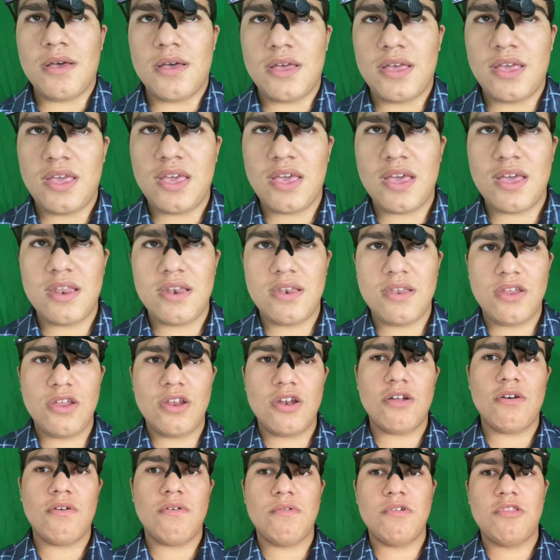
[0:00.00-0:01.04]
And you
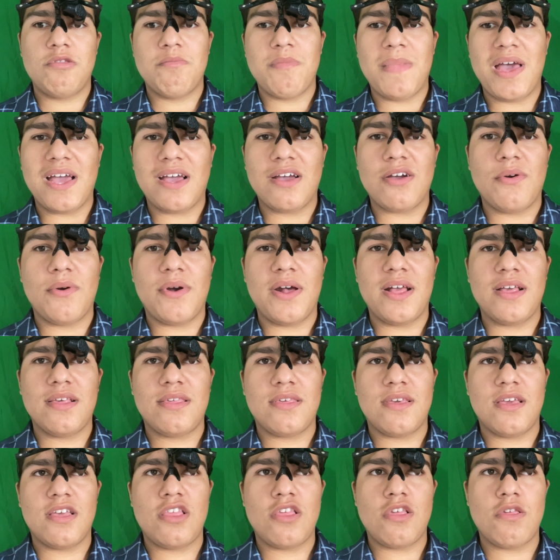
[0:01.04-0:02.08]
know, with macOS,
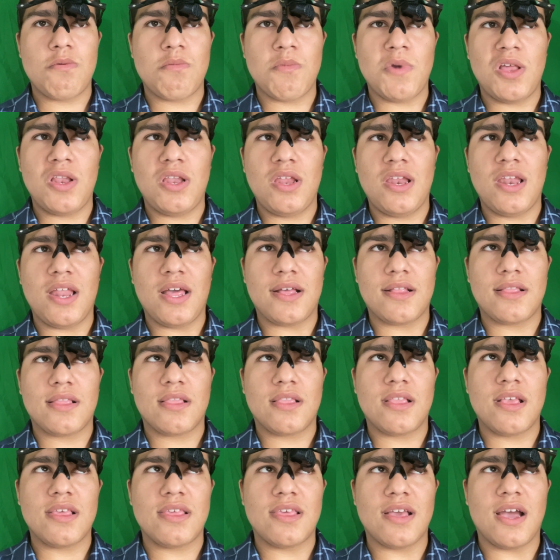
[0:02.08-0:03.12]
it's just mainly like
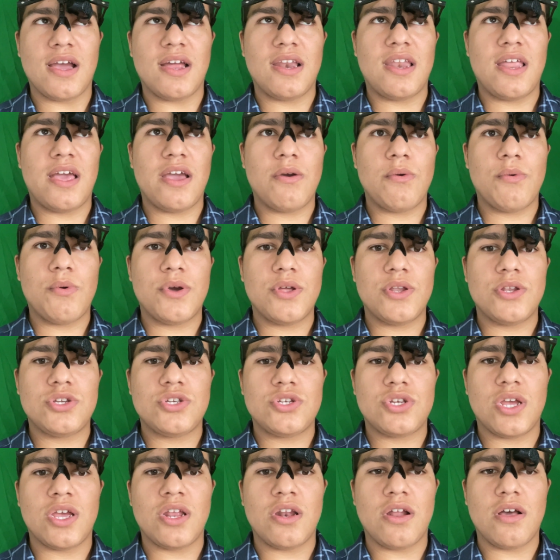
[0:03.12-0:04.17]
design
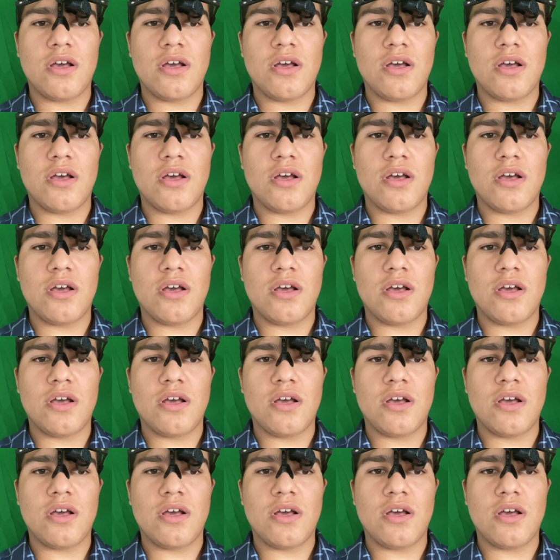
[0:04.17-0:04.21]
language, and